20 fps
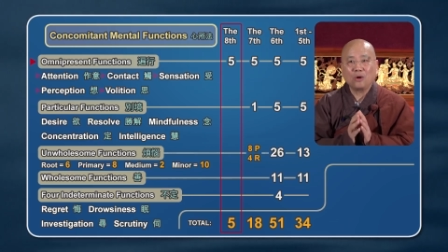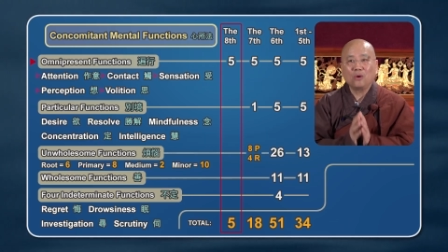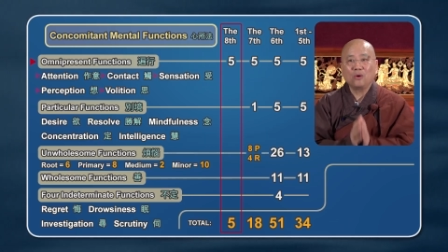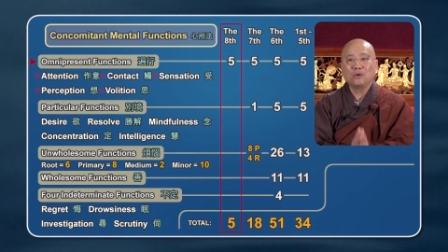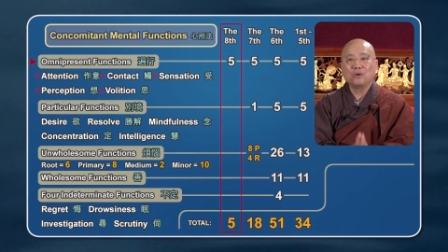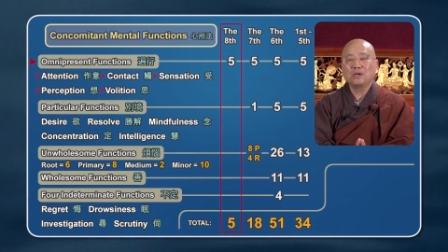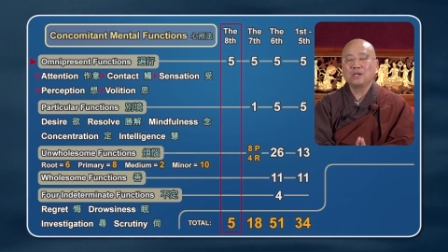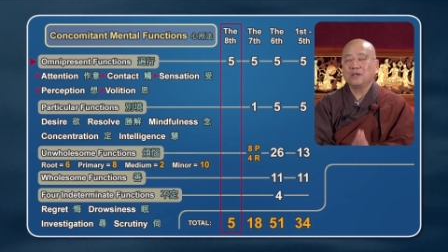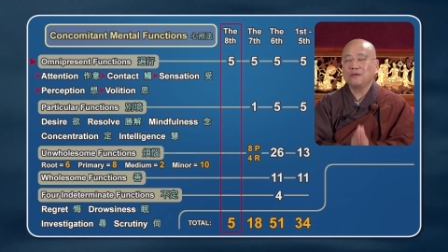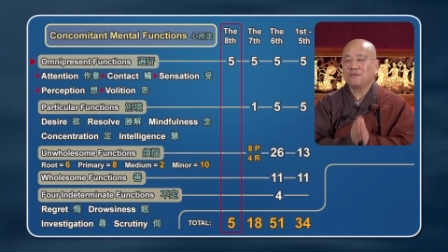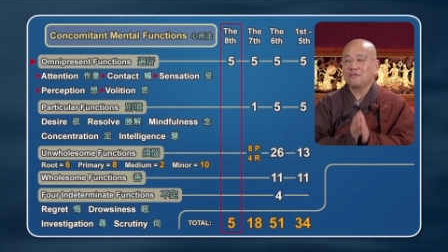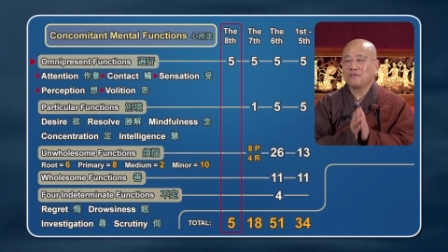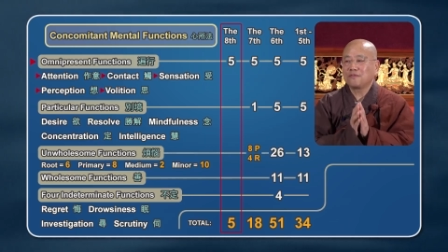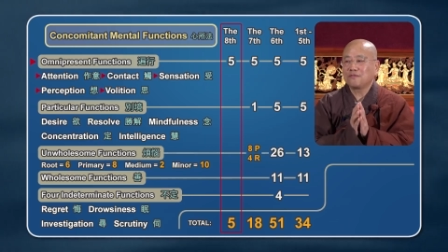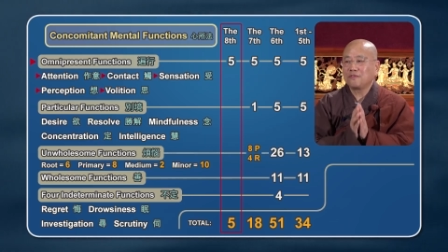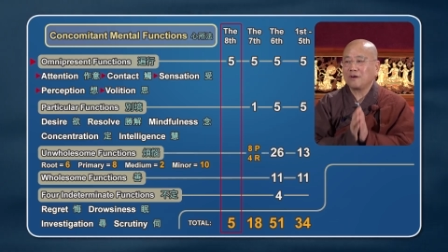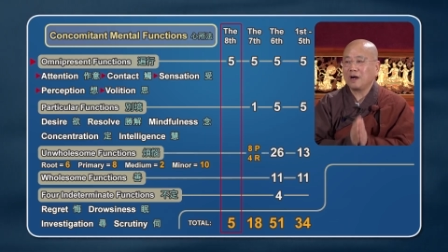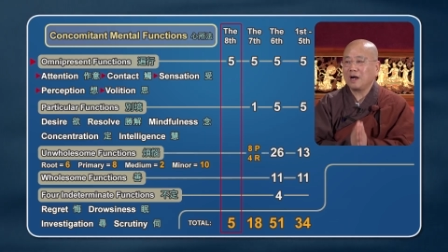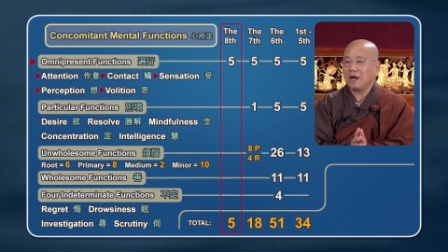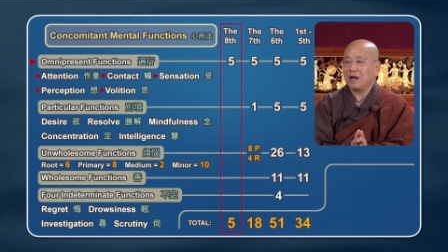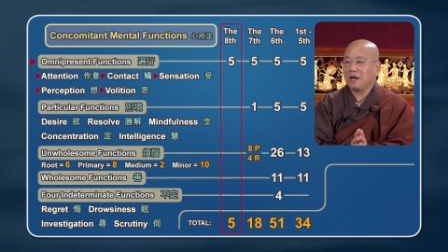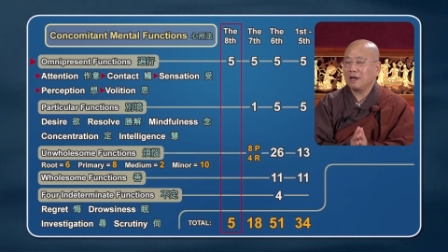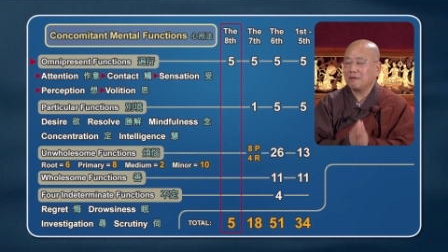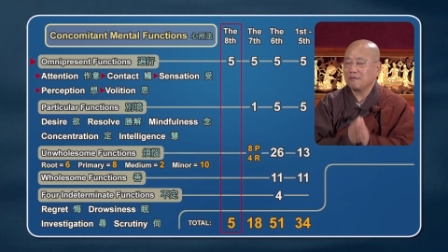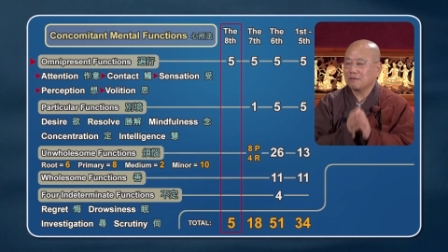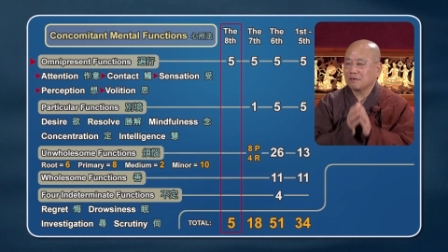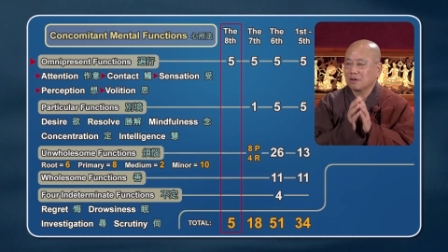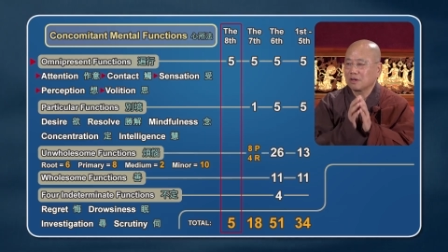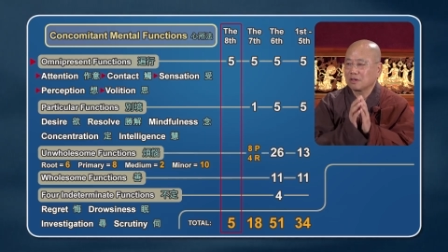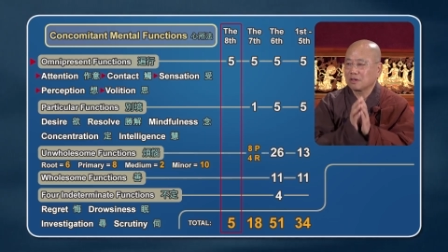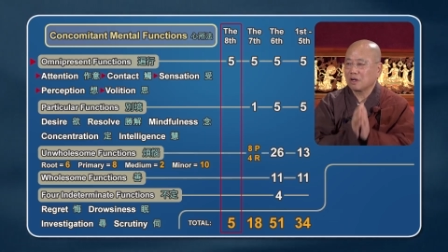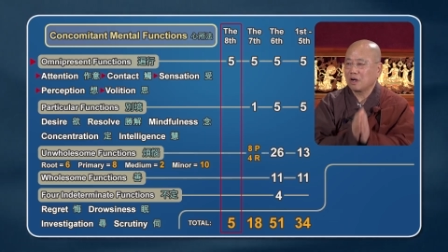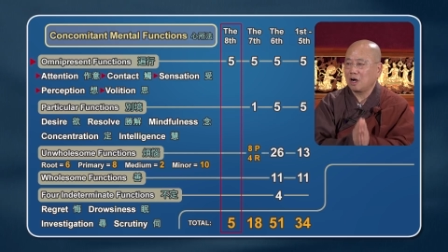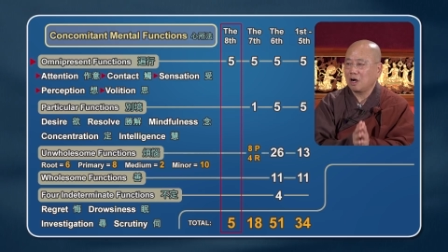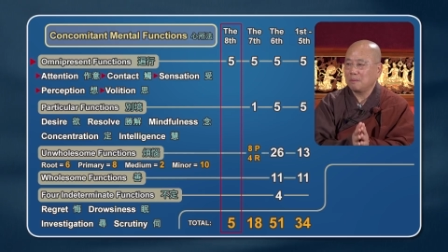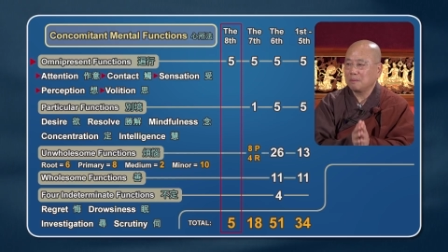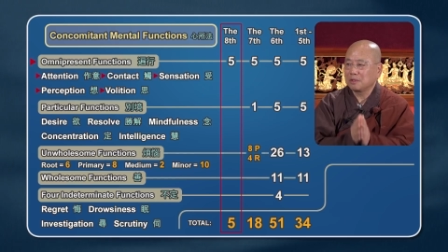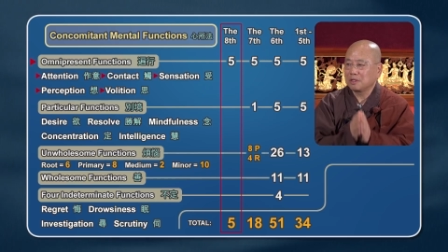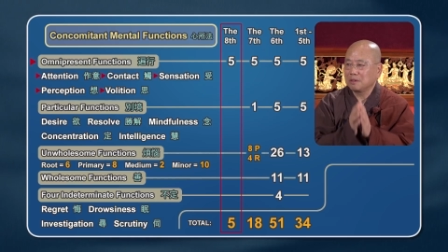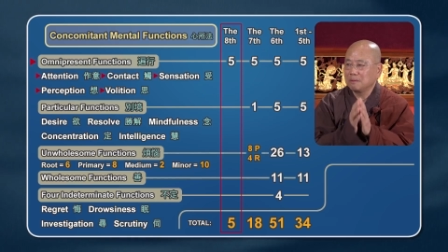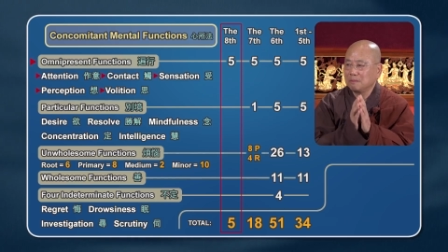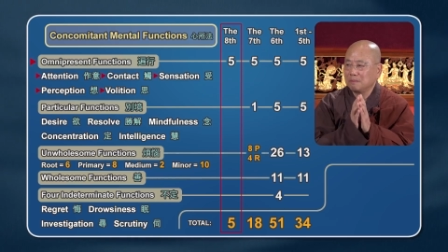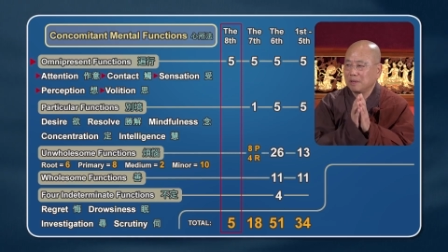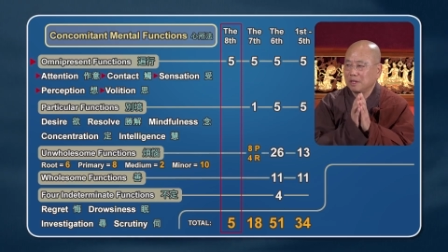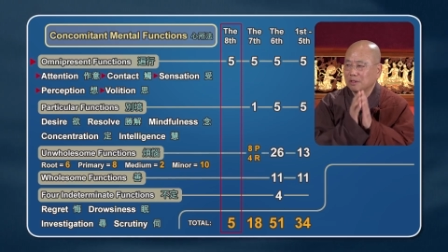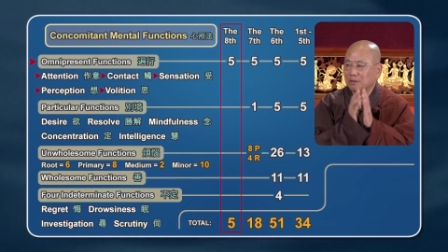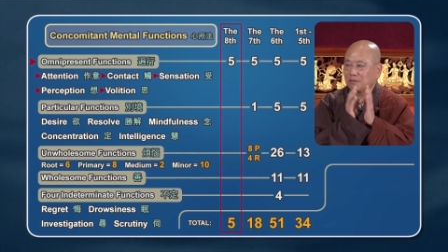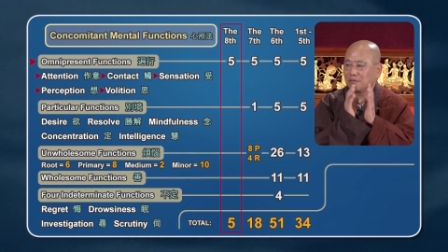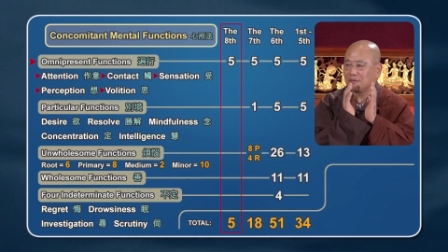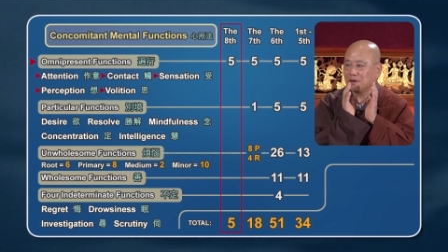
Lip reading: only 5 concomitant mental